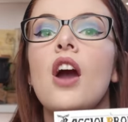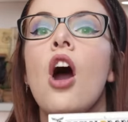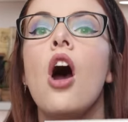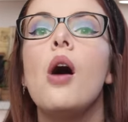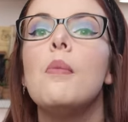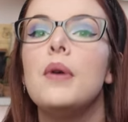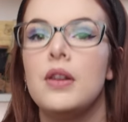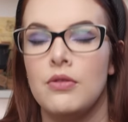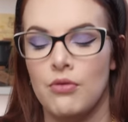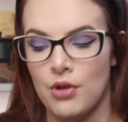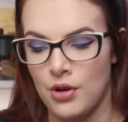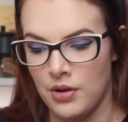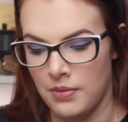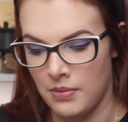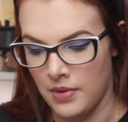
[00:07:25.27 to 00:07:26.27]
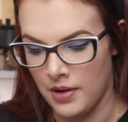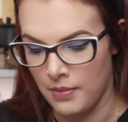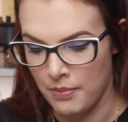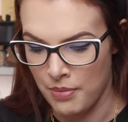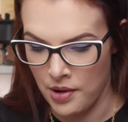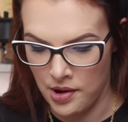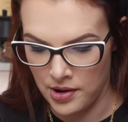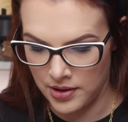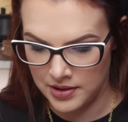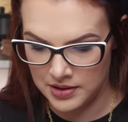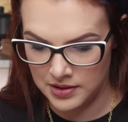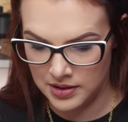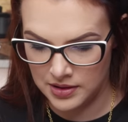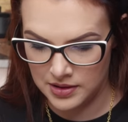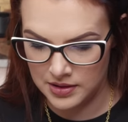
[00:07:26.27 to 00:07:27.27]
common room
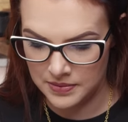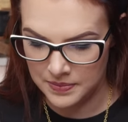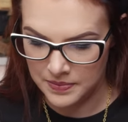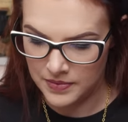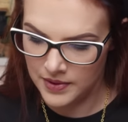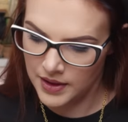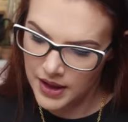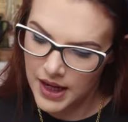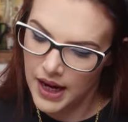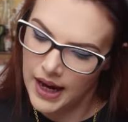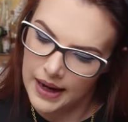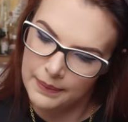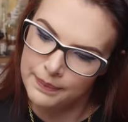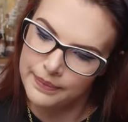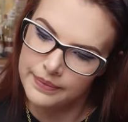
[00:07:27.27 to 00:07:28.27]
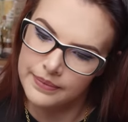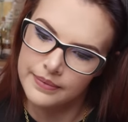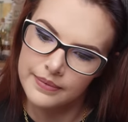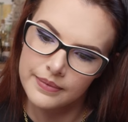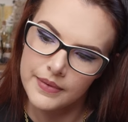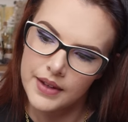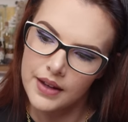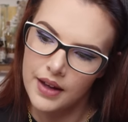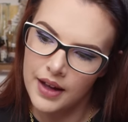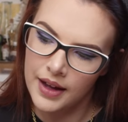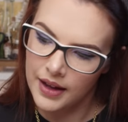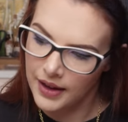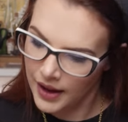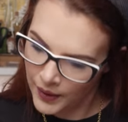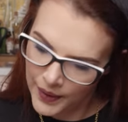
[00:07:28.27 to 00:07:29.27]
box. Okay.
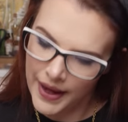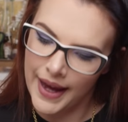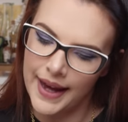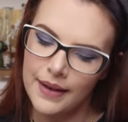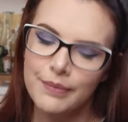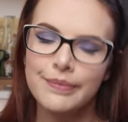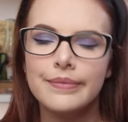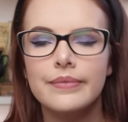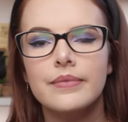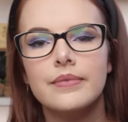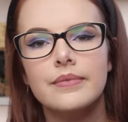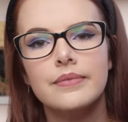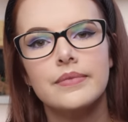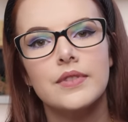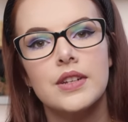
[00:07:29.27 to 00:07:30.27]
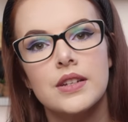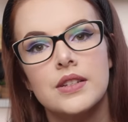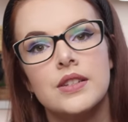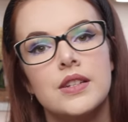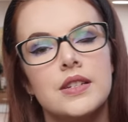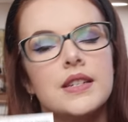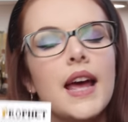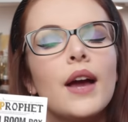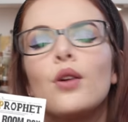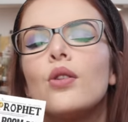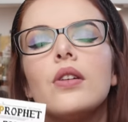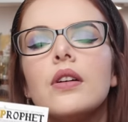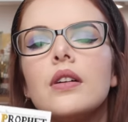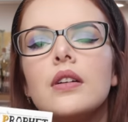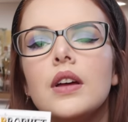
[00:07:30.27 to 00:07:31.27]
Okay, to
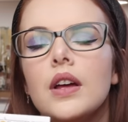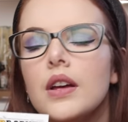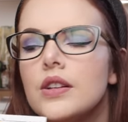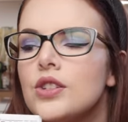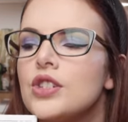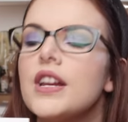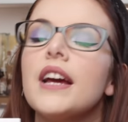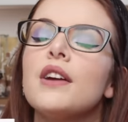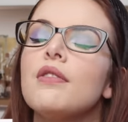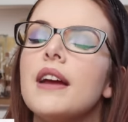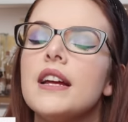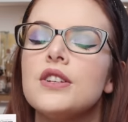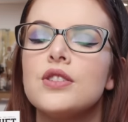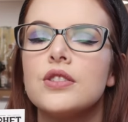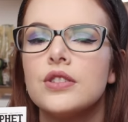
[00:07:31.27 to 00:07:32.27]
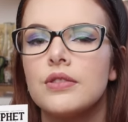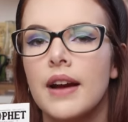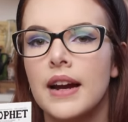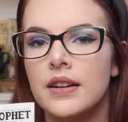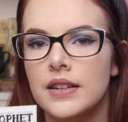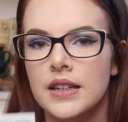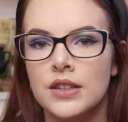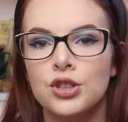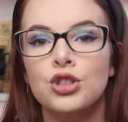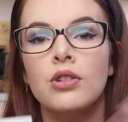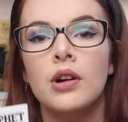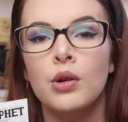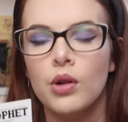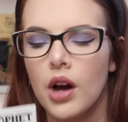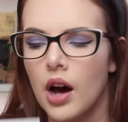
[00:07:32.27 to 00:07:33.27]
decorate your surroundings, your
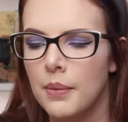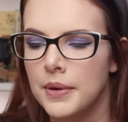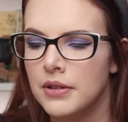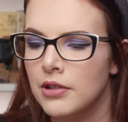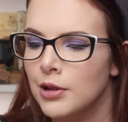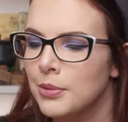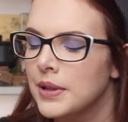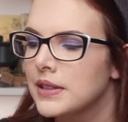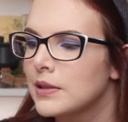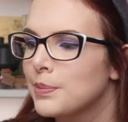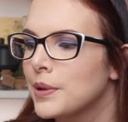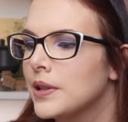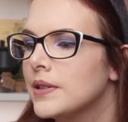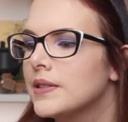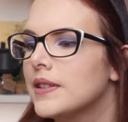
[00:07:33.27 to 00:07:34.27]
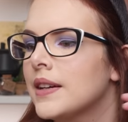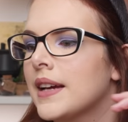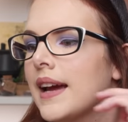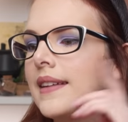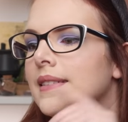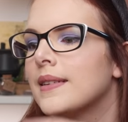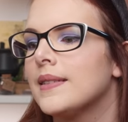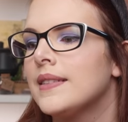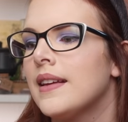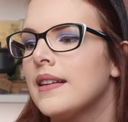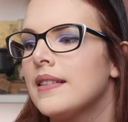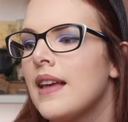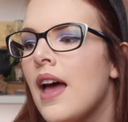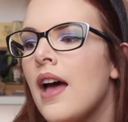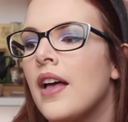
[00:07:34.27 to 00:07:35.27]
own common room, I suppose. Okay, so it
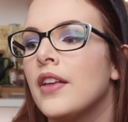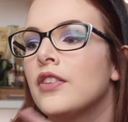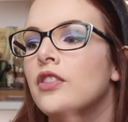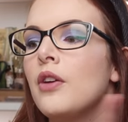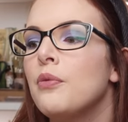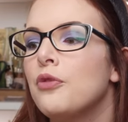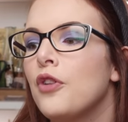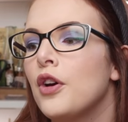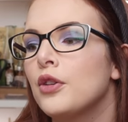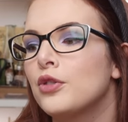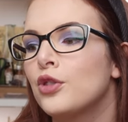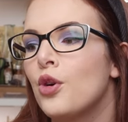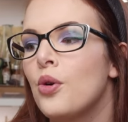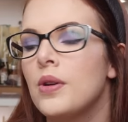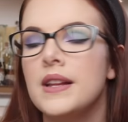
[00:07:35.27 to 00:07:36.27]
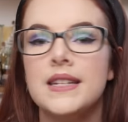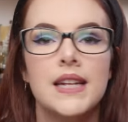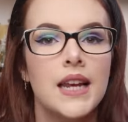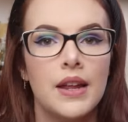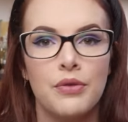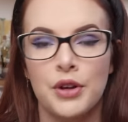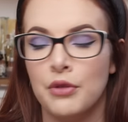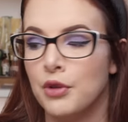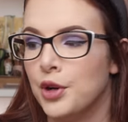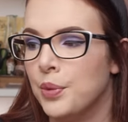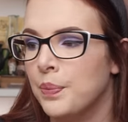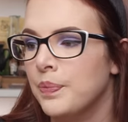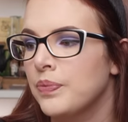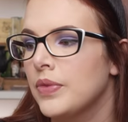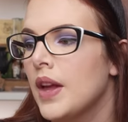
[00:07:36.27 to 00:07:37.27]
says, some folks call it a living
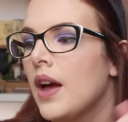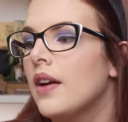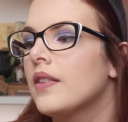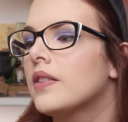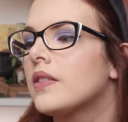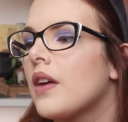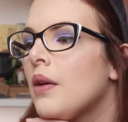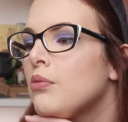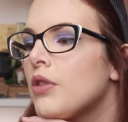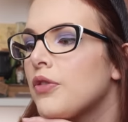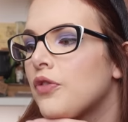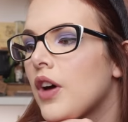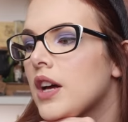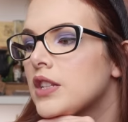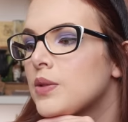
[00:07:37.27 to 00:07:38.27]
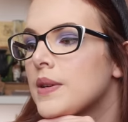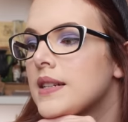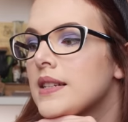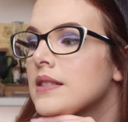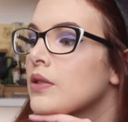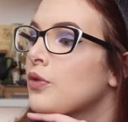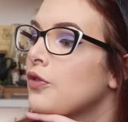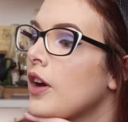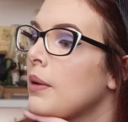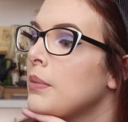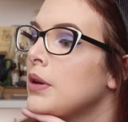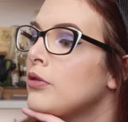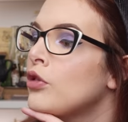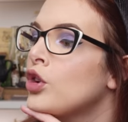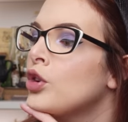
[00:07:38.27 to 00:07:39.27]
room. Some refer to it as a
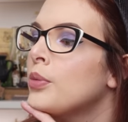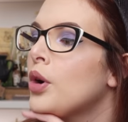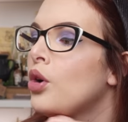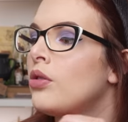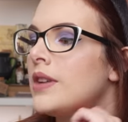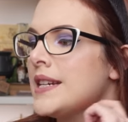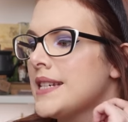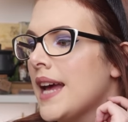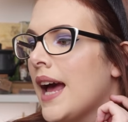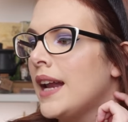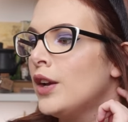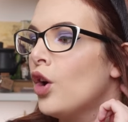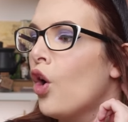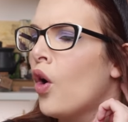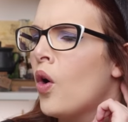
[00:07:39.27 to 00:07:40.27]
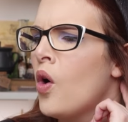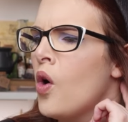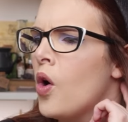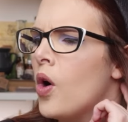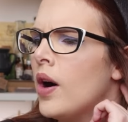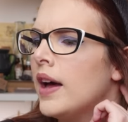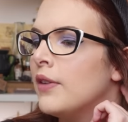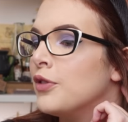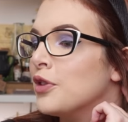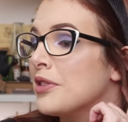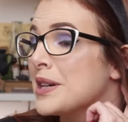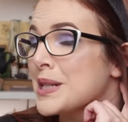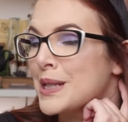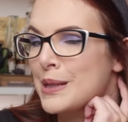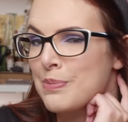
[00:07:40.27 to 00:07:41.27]
family room or a den, or if you're
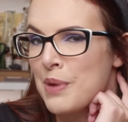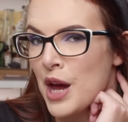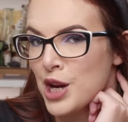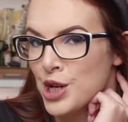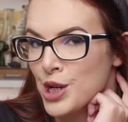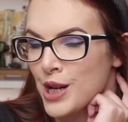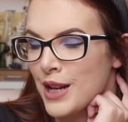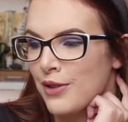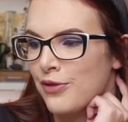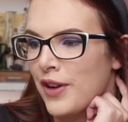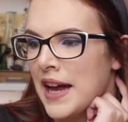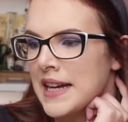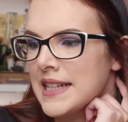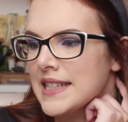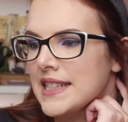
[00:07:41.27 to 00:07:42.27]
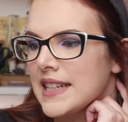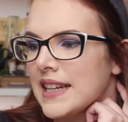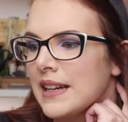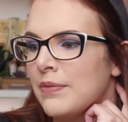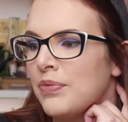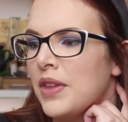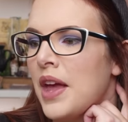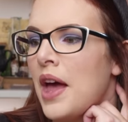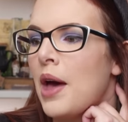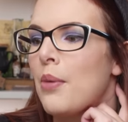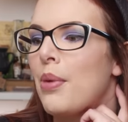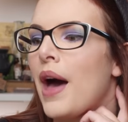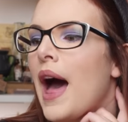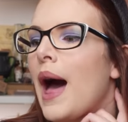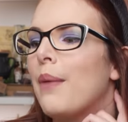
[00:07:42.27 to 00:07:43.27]
especially fancy,
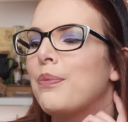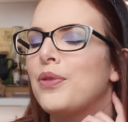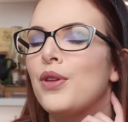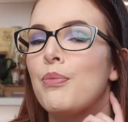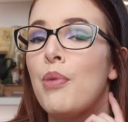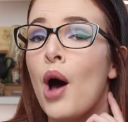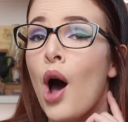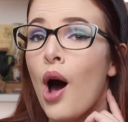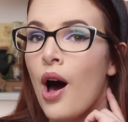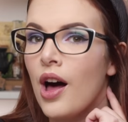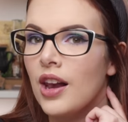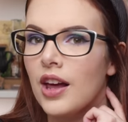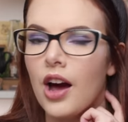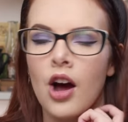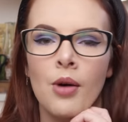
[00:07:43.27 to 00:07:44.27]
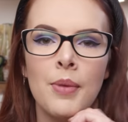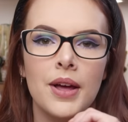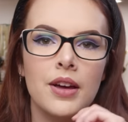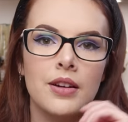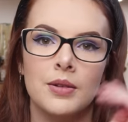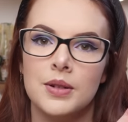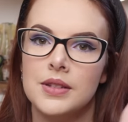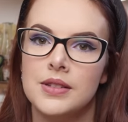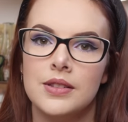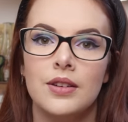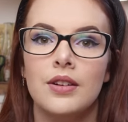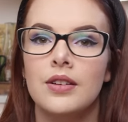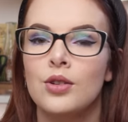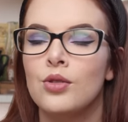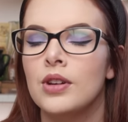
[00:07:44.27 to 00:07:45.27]
perhaps a parlour. Oh my God, I'm going to
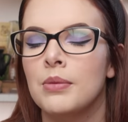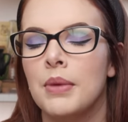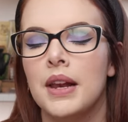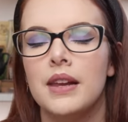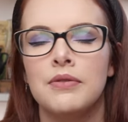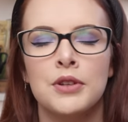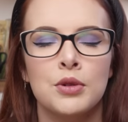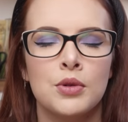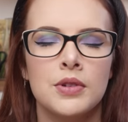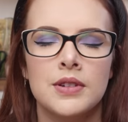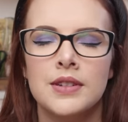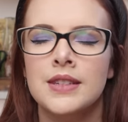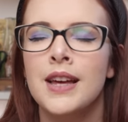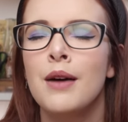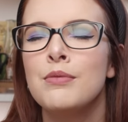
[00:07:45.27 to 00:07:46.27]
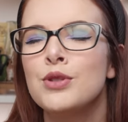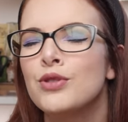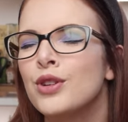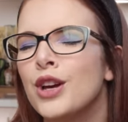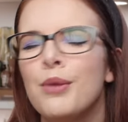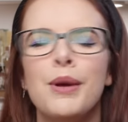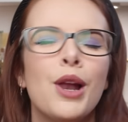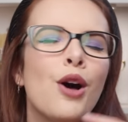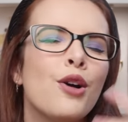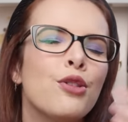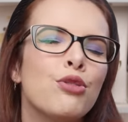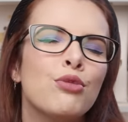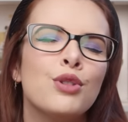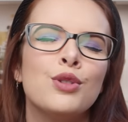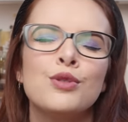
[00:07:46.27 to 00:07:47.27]
start calling my living quarters. Come along
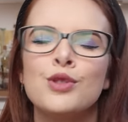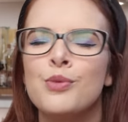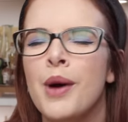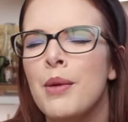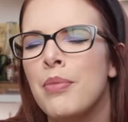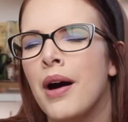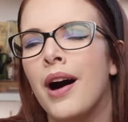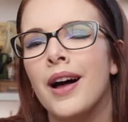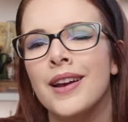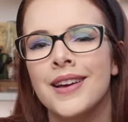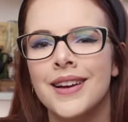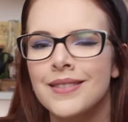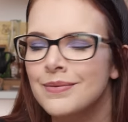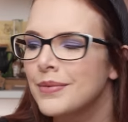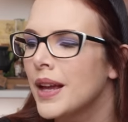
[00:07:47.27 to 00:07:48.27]
through to my parlour.